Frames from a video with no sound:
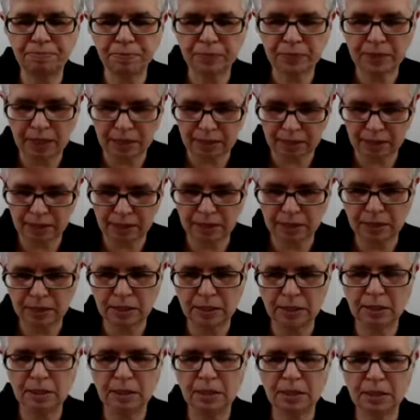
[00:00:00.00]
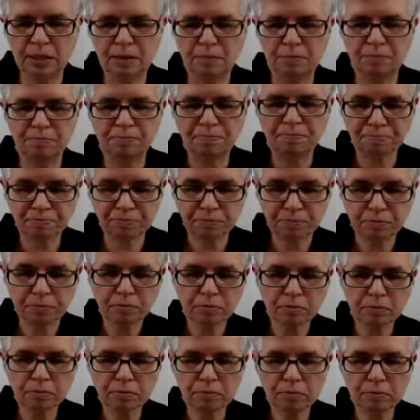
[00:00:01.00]
ductless system,
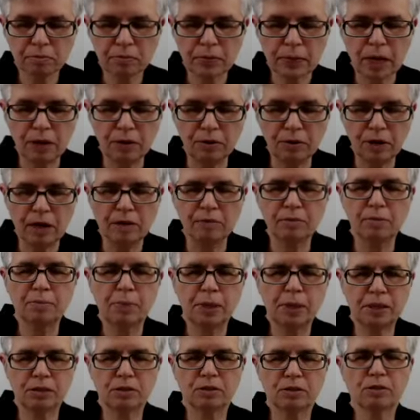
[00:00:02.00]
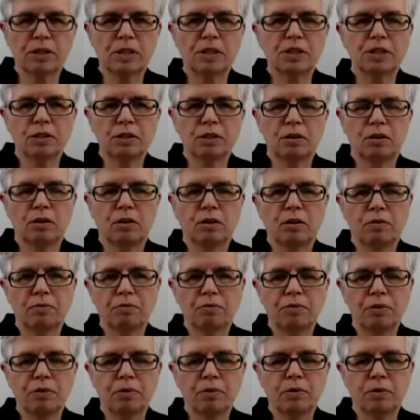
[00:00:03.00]
you have a penetration of
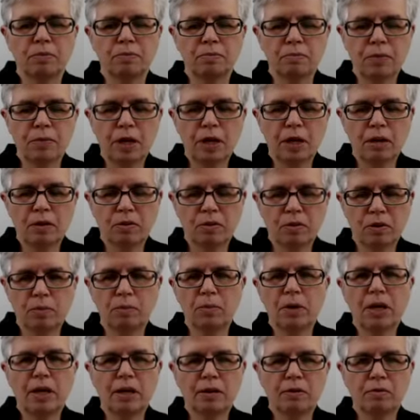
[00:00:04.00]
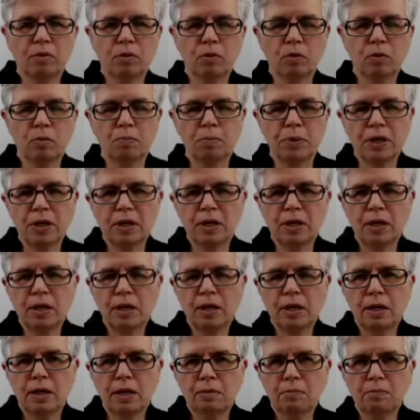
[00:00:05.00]
your thermal envelope
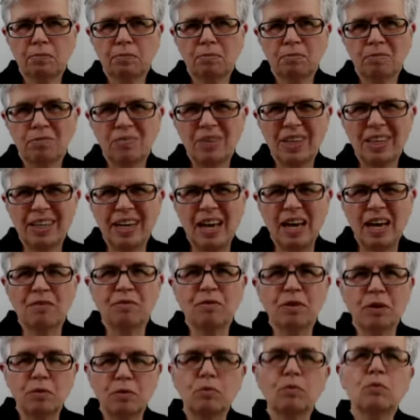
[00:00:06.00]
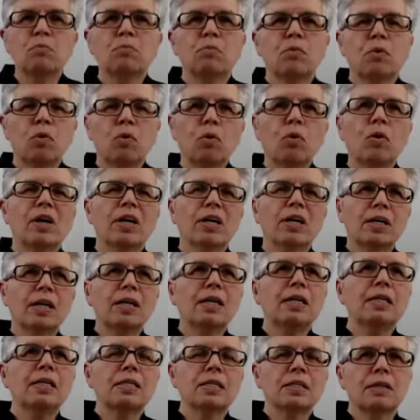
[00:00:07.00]
in every room, or at
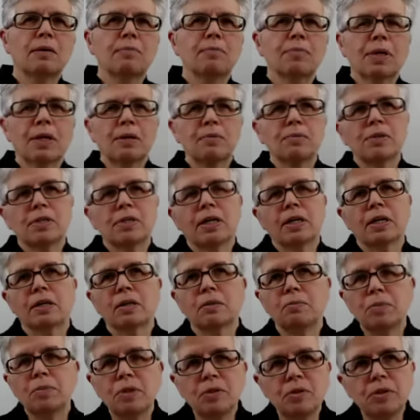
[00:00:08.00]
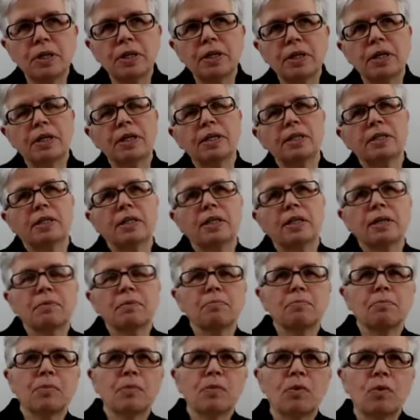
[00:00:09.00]
least sometimes they're
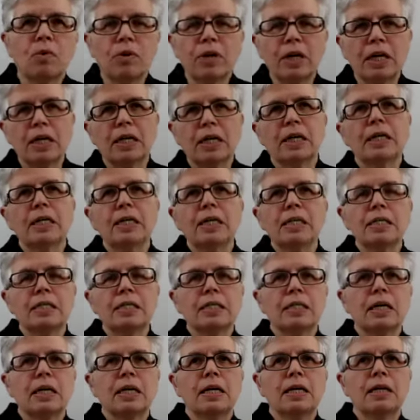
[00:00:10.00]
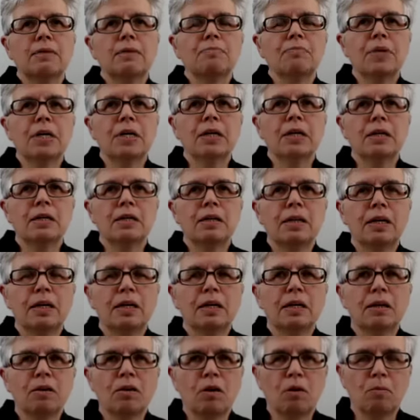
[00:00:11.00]
communicating, or at least um, in
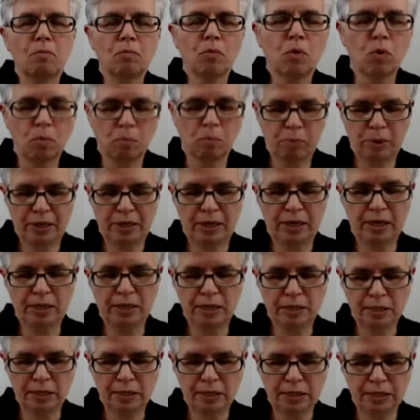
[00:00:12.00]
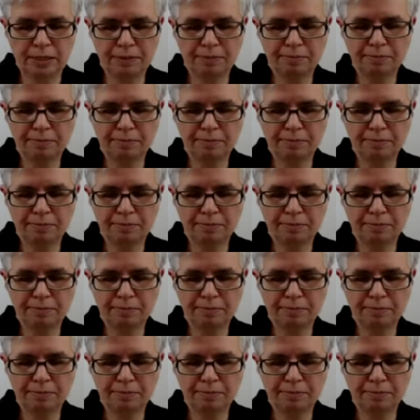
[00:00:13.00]
in a lot more places.